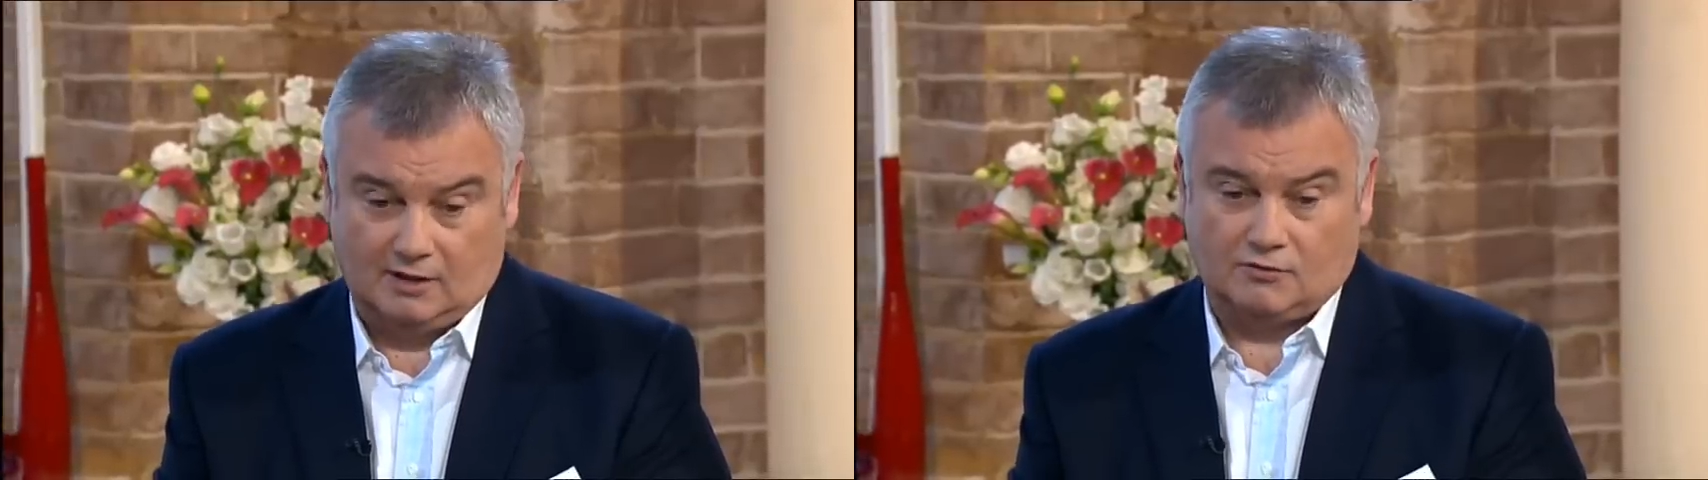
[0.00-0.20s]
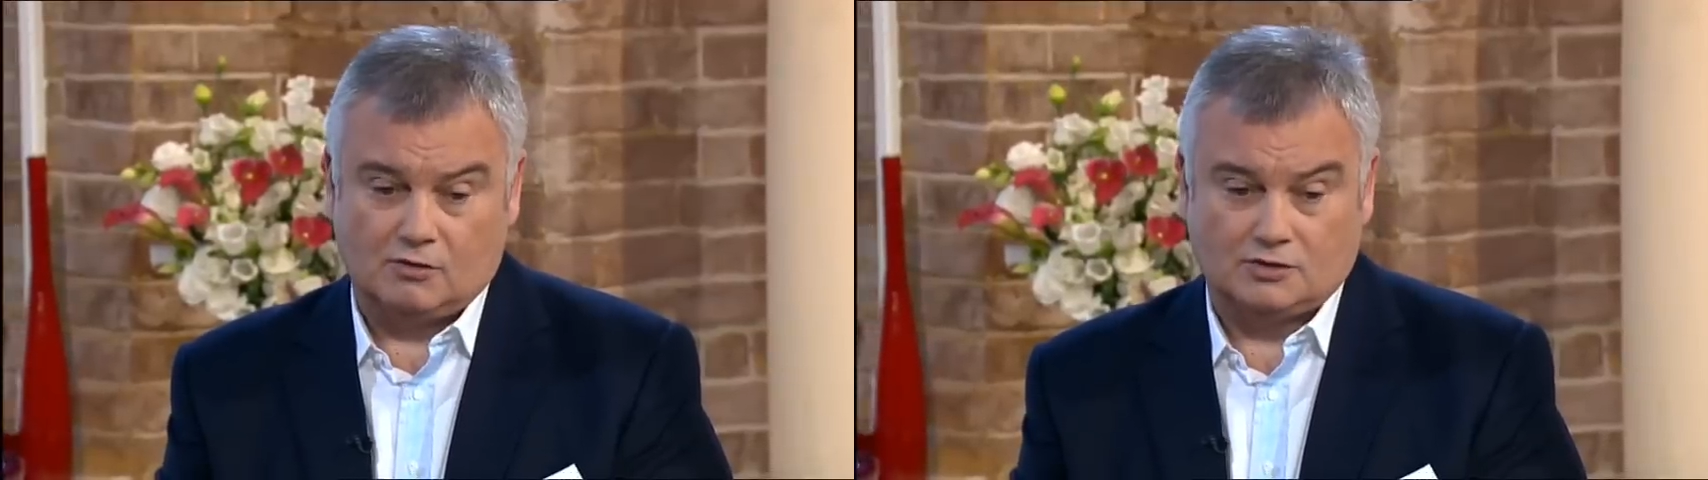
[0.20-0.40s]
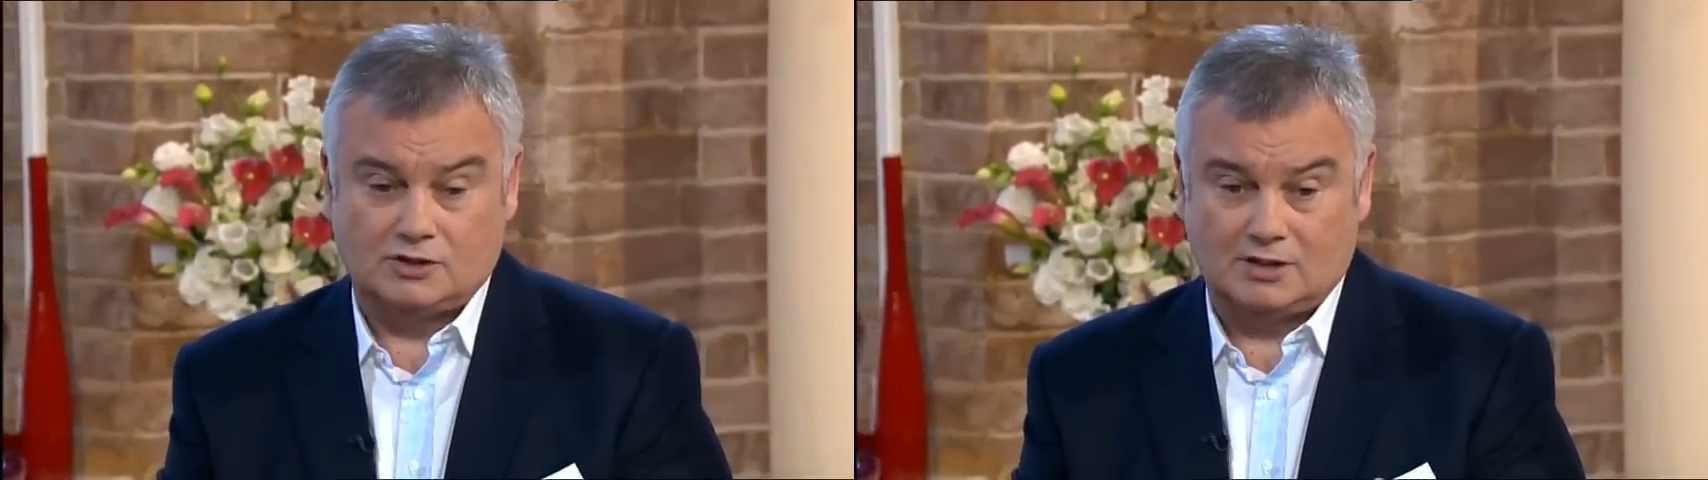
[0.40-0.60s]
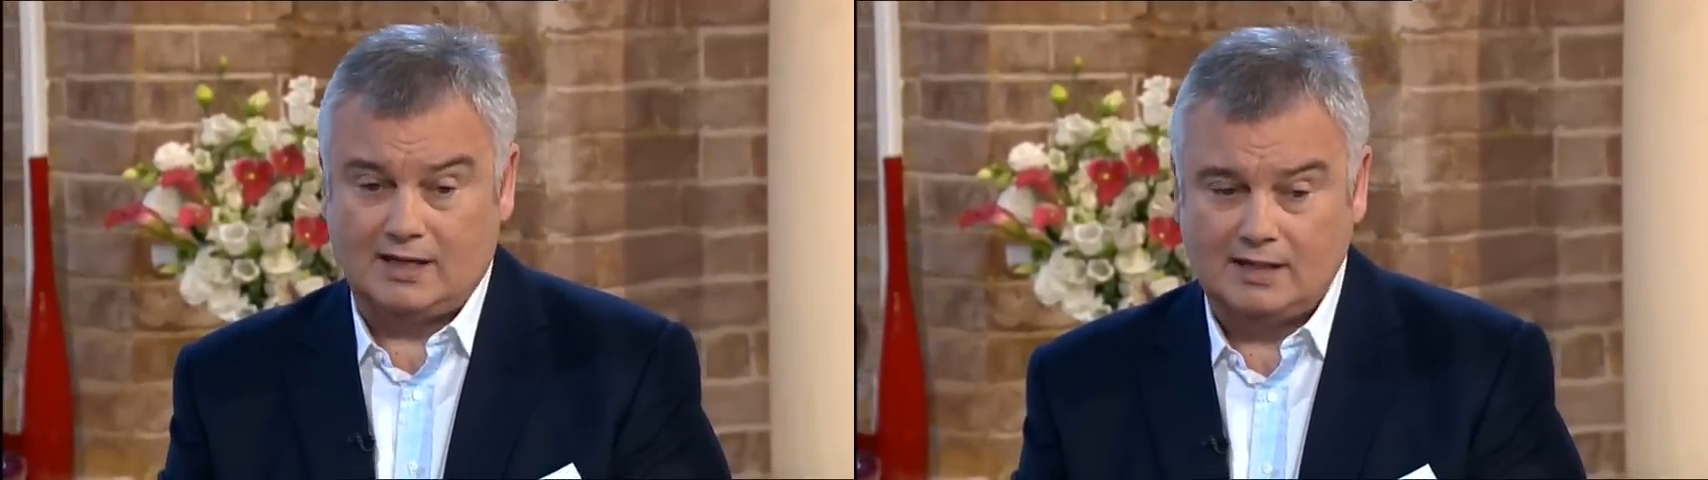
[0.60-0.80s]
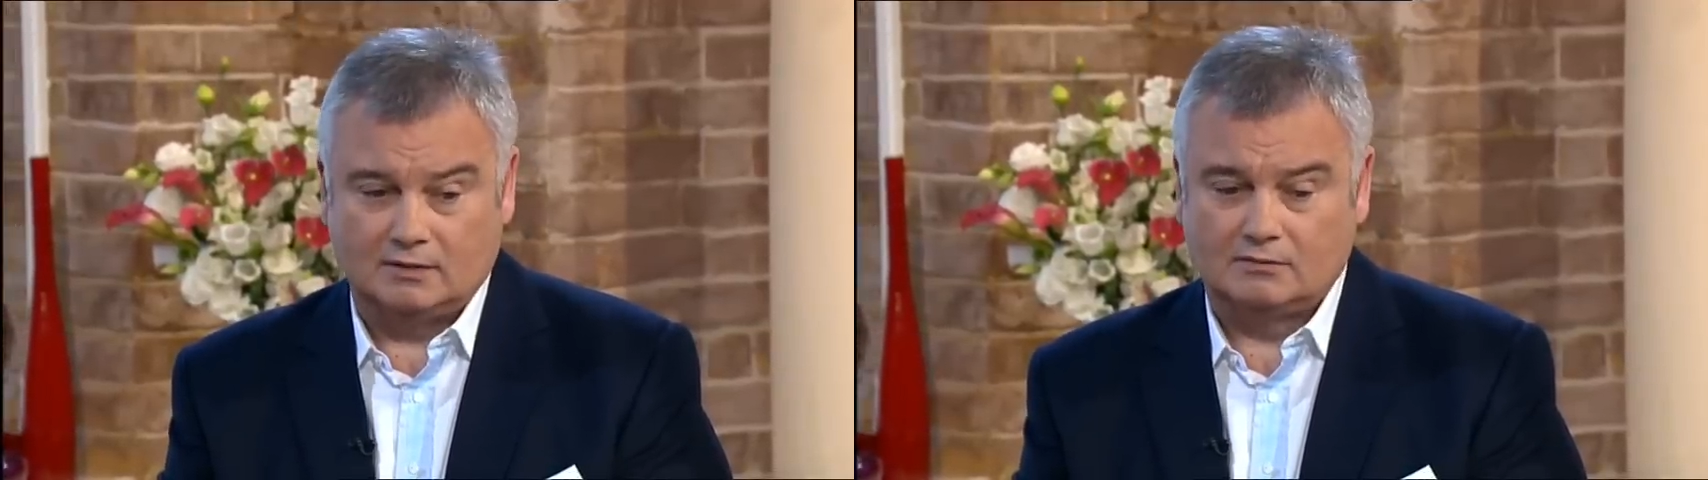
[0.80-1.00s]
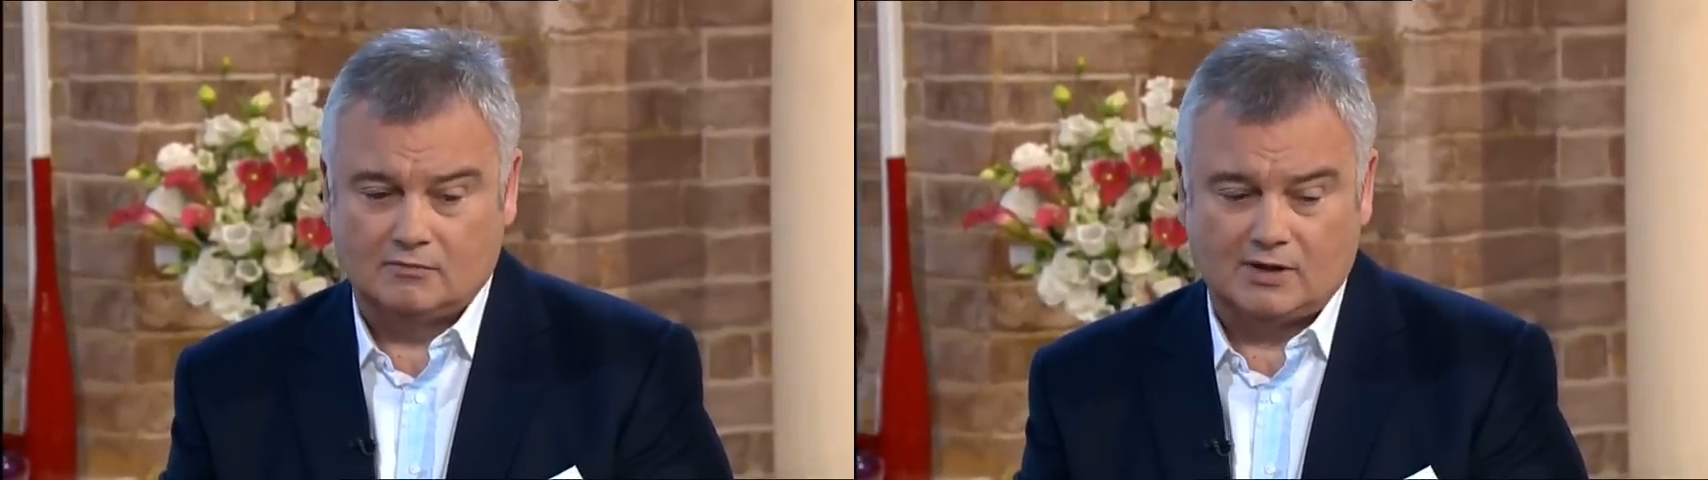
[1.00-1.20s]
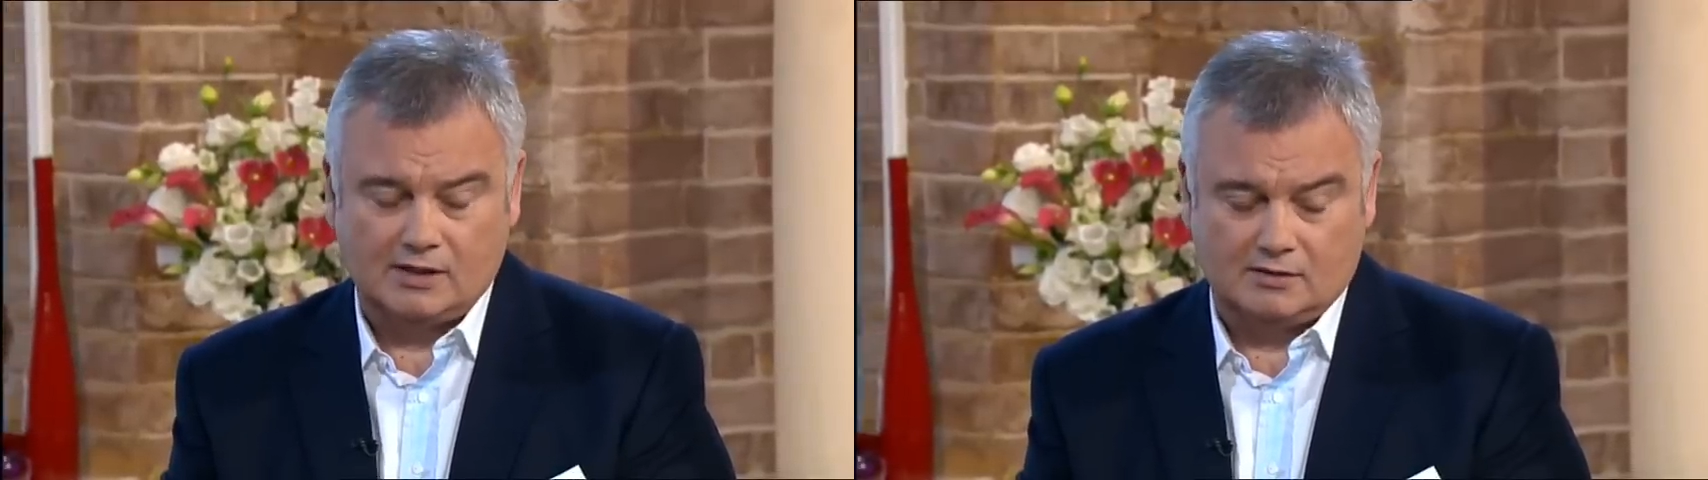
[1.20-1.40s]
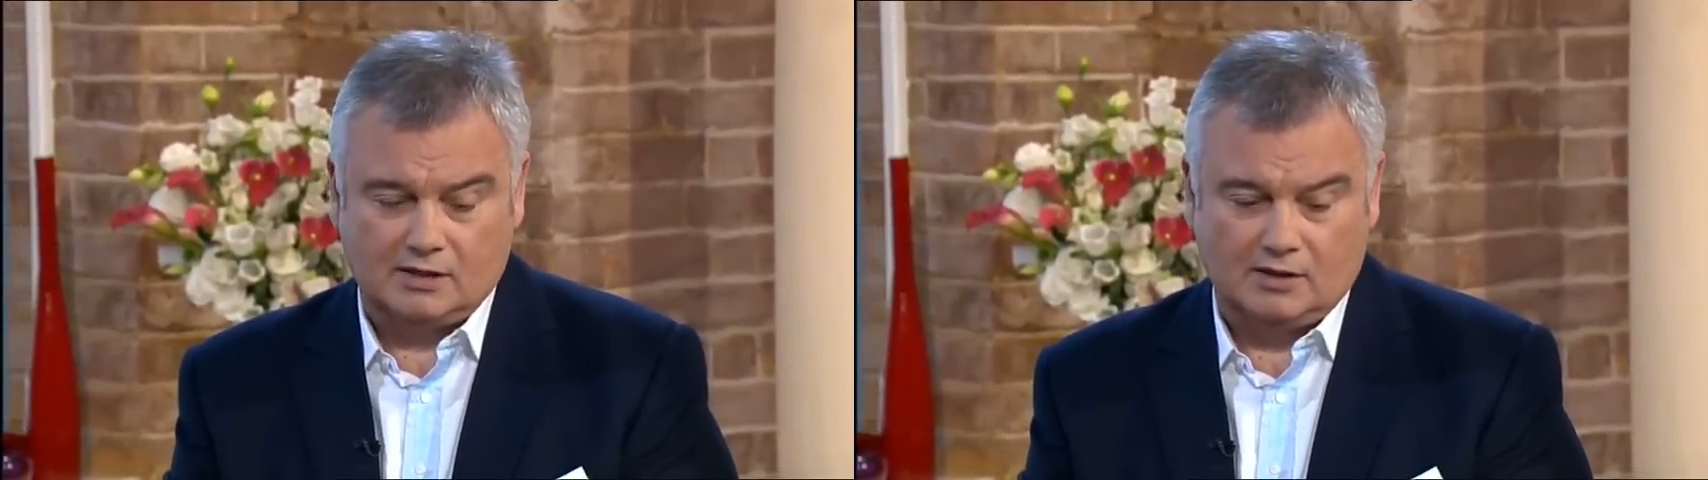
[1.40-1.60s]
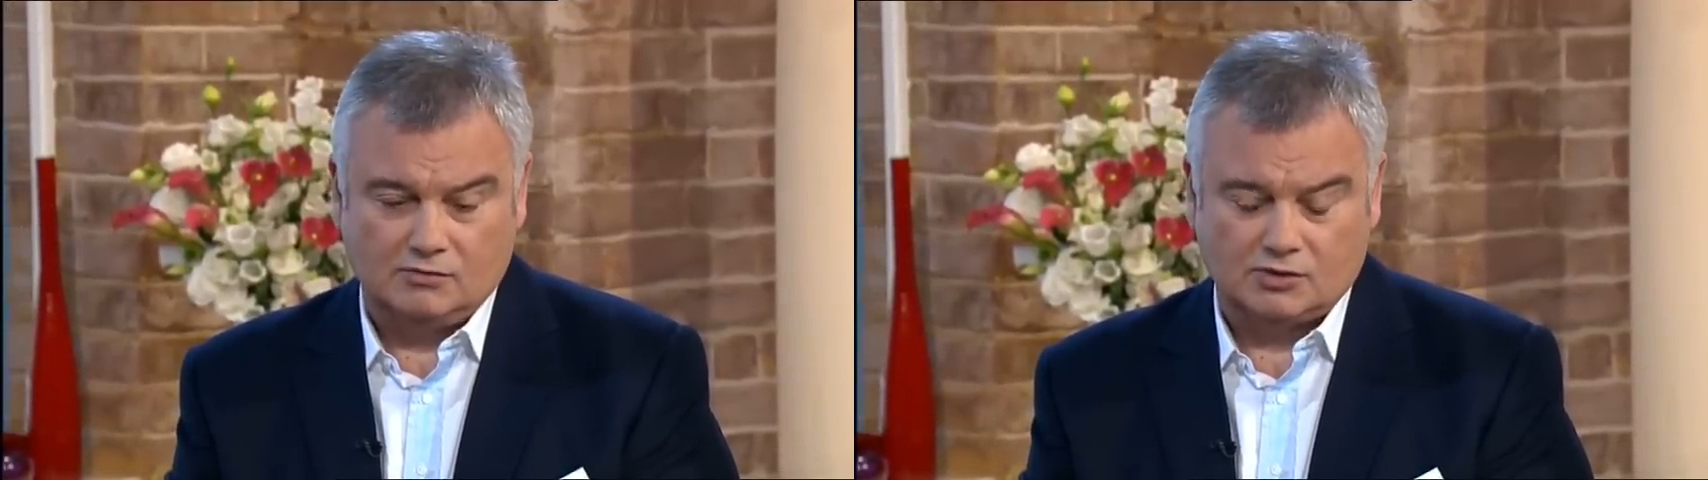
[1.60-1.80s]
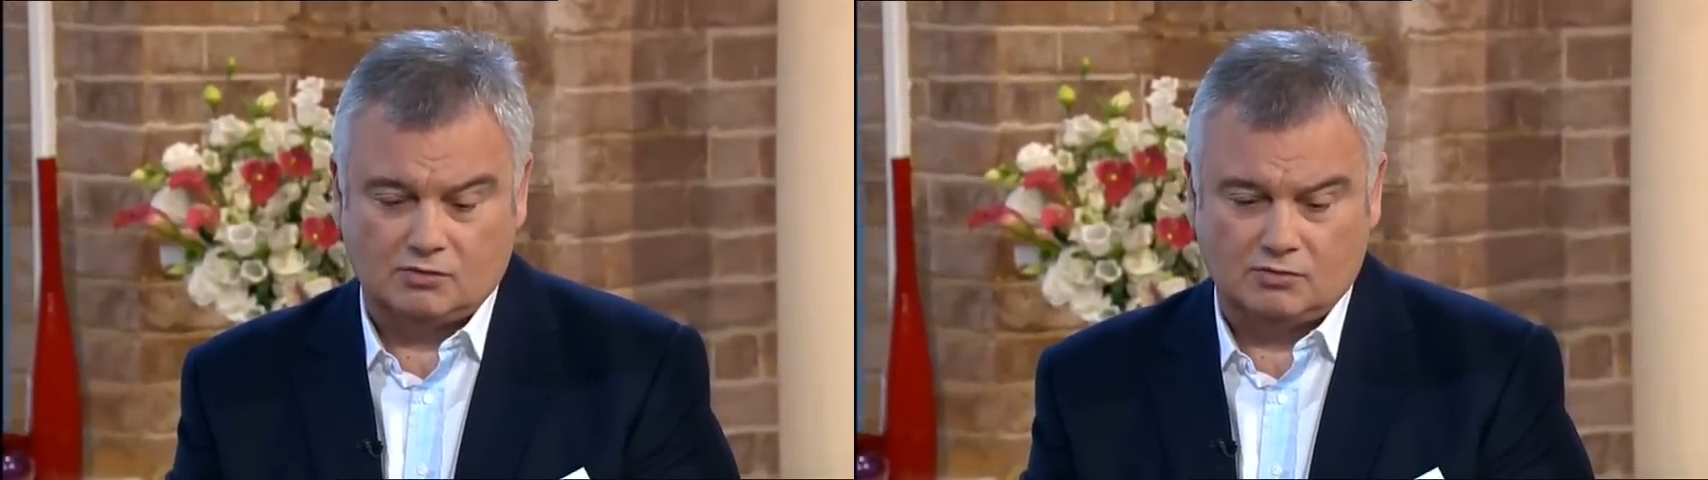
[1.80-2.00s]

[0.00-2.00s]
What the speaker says: And of course it's illegal, right? You know, so